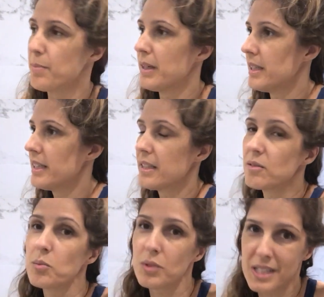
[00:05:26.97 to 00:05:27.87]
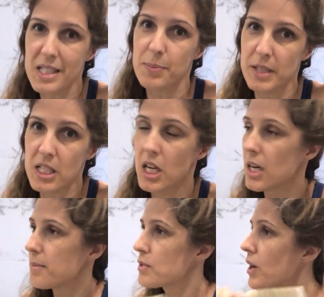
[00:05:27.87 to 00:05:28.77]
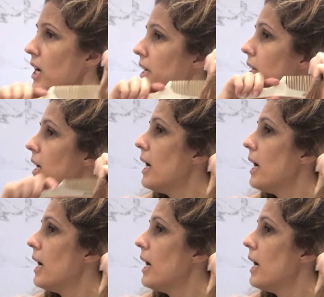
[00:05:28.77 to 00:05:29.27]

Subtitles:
but it's desperate times, right?